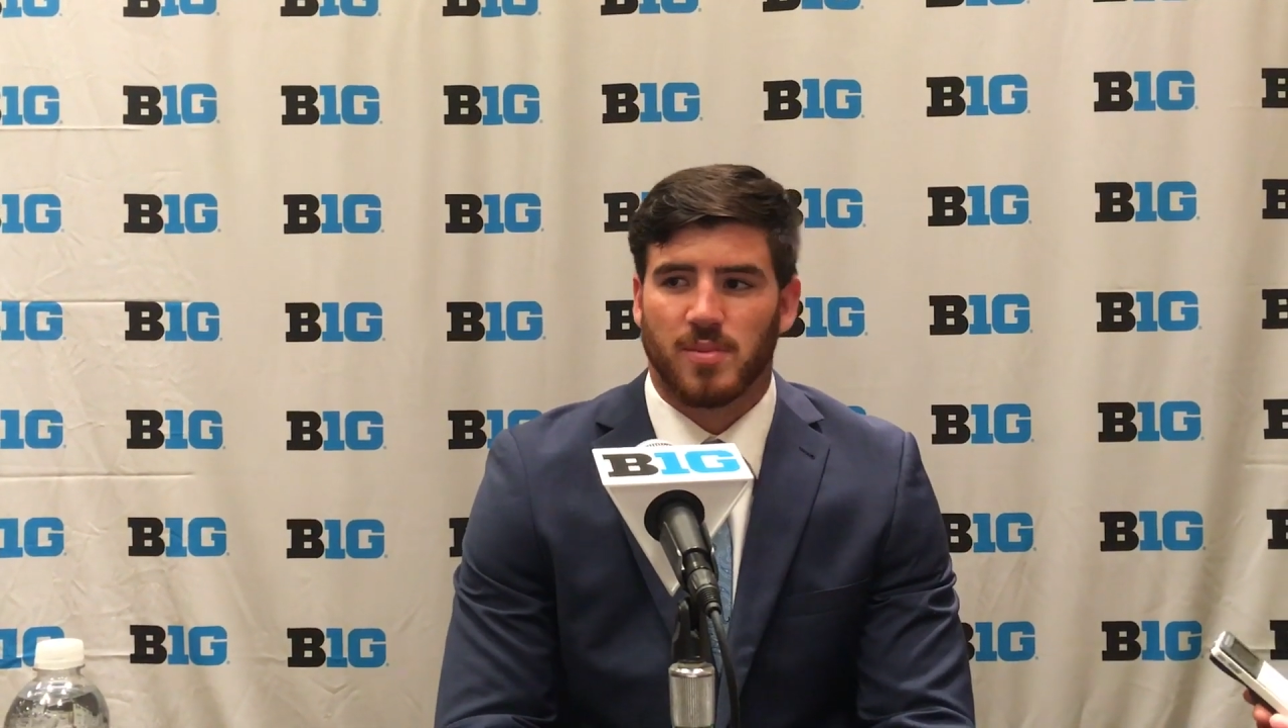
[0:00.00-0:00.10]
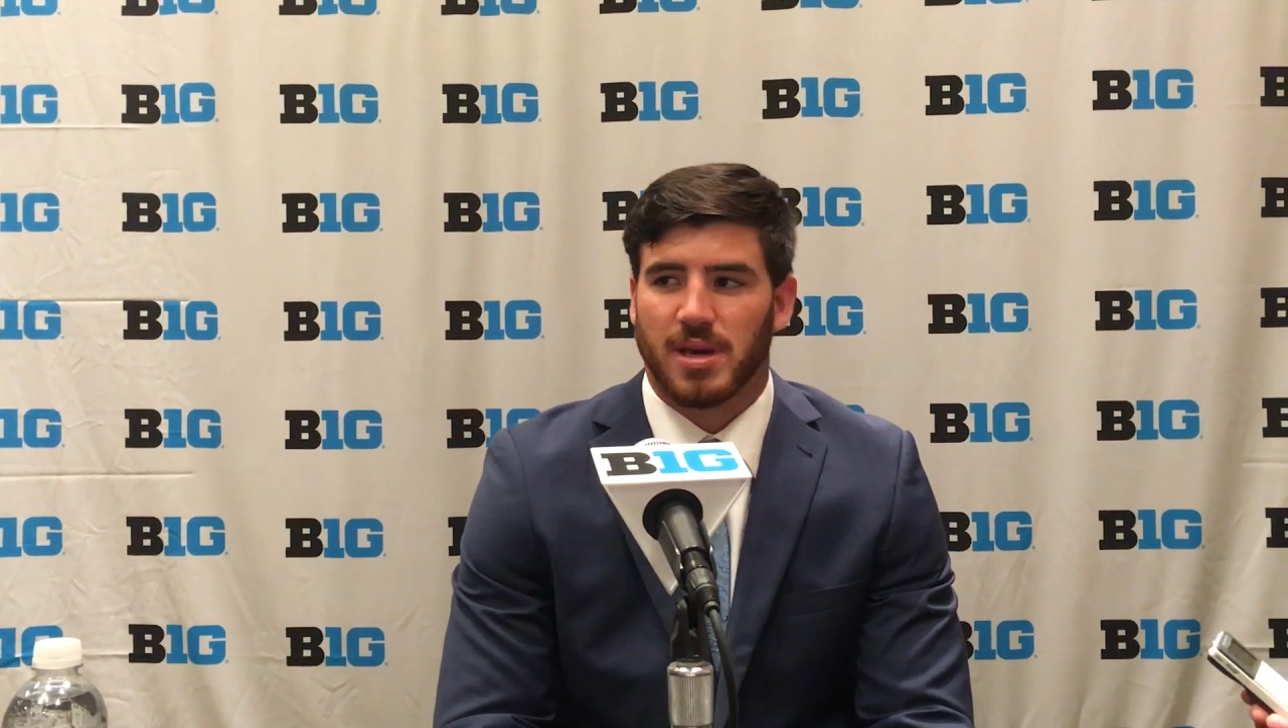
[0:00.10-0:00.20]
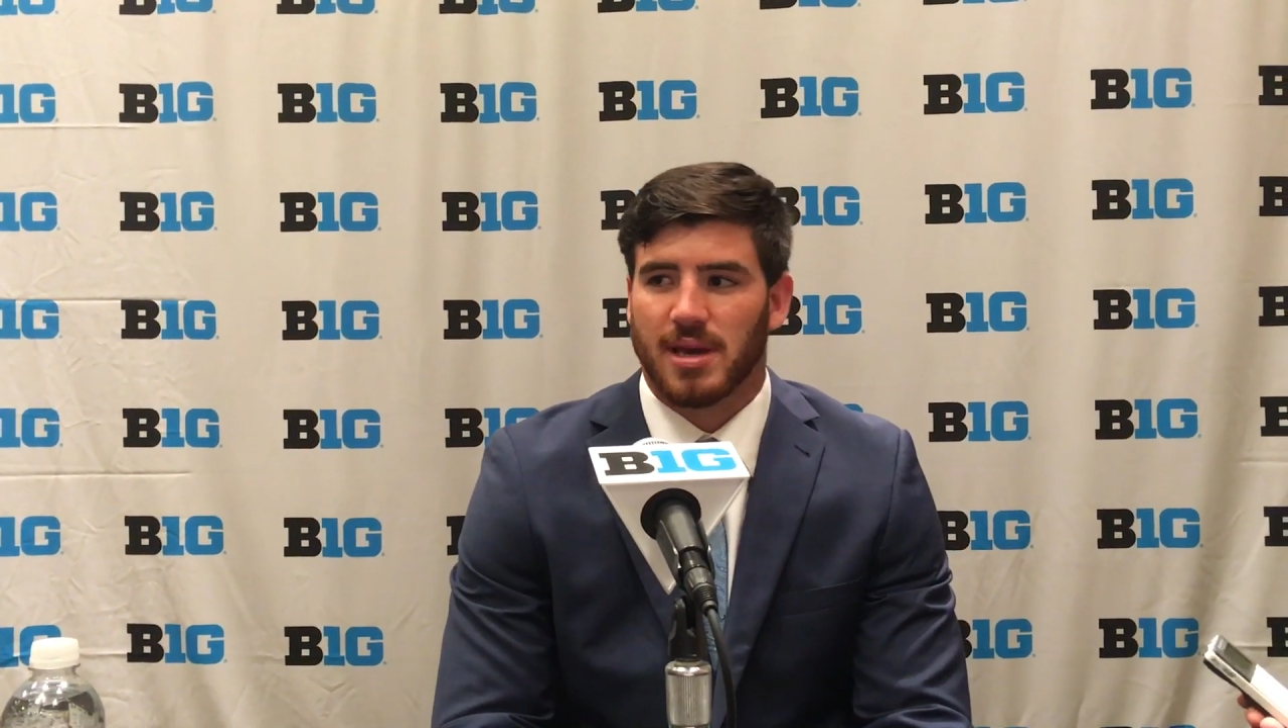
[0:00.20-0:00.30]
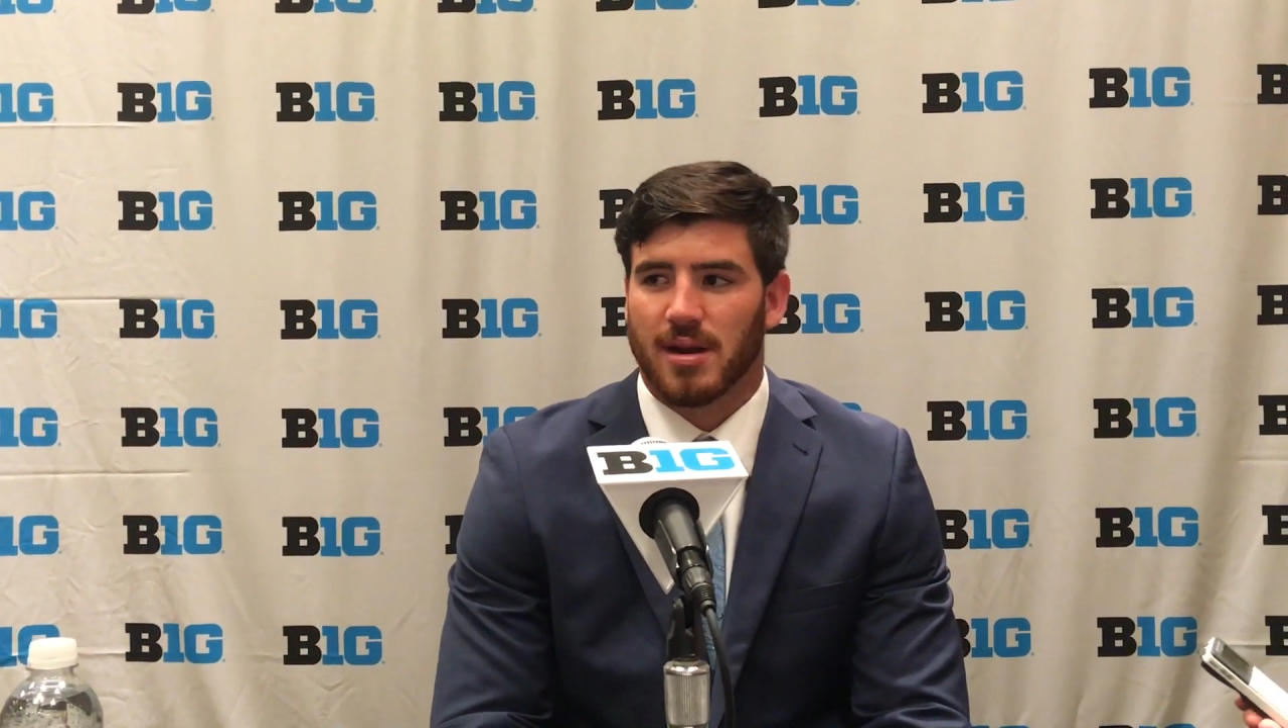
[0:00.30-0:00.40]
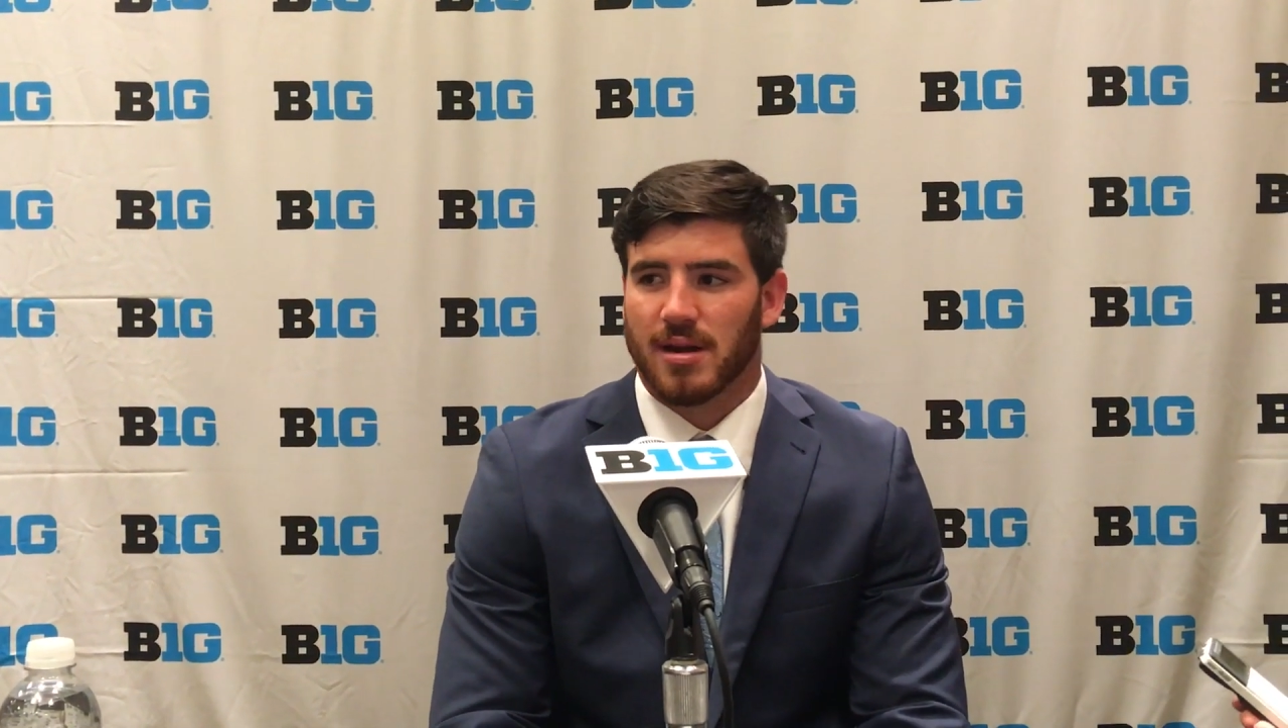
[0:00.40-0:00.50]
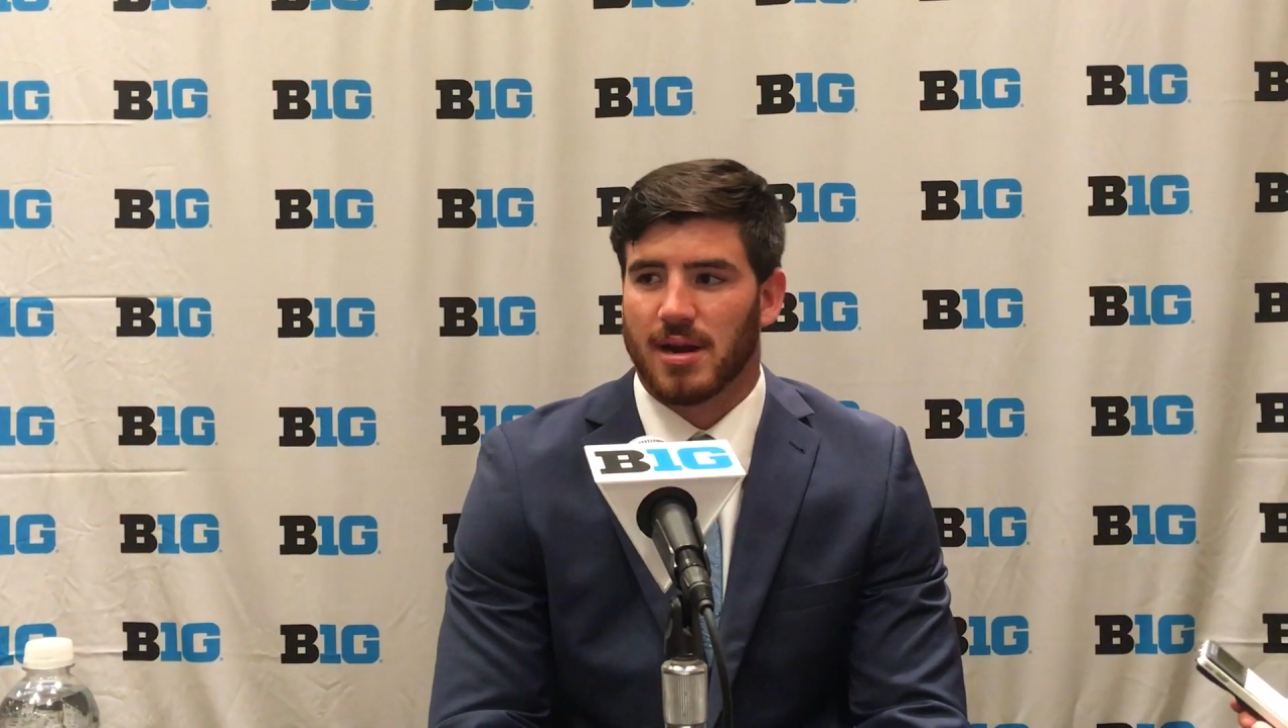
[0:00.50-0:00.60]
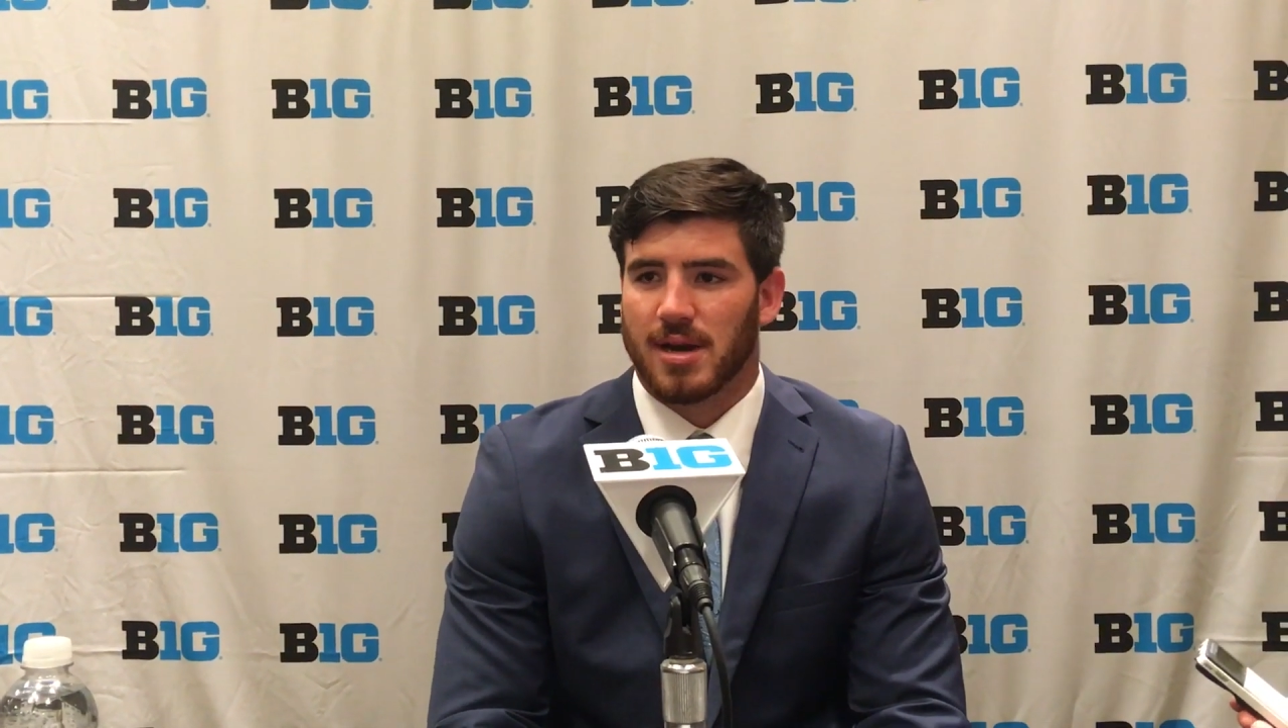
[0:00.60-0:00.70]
be here.